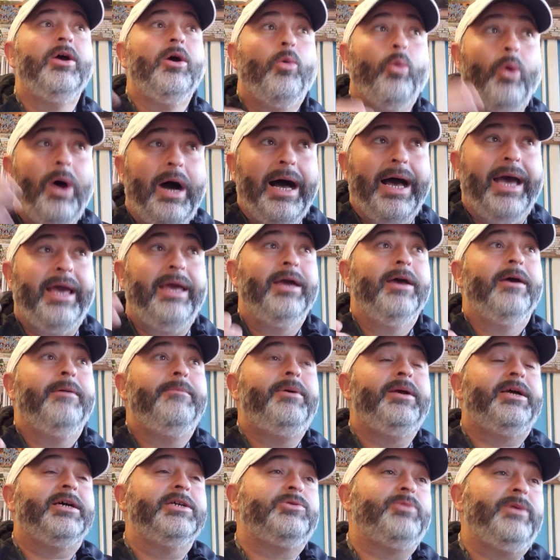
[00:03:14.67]
Why?
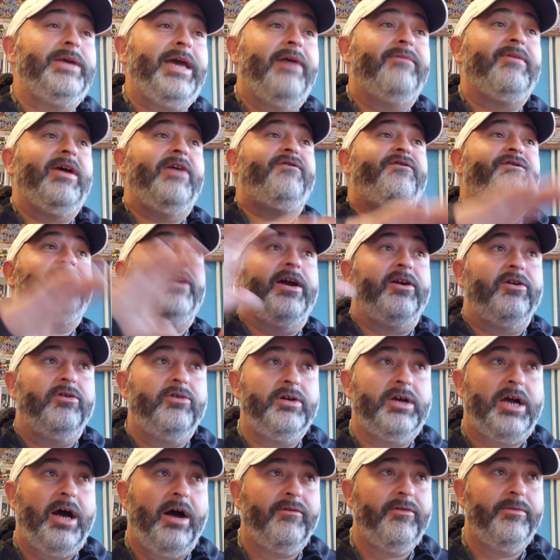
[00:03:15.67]
Because we have a
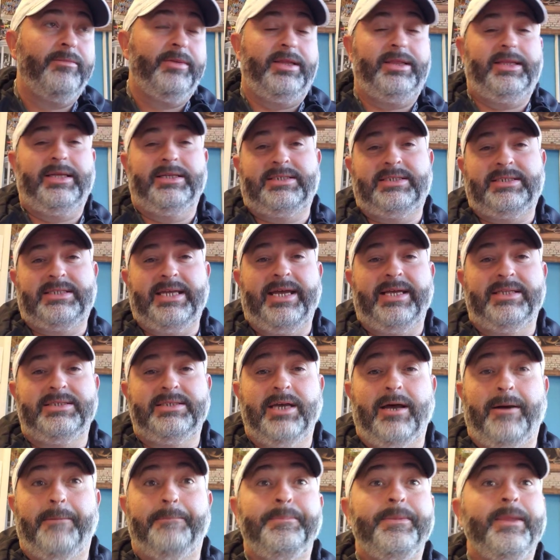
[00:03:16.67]
federal government that stands
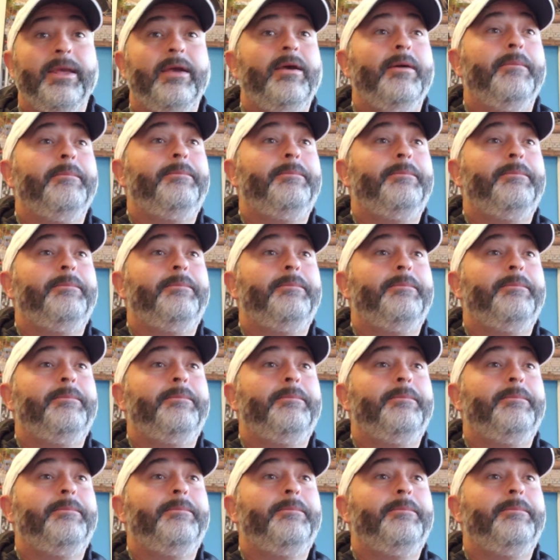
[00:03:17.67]
up.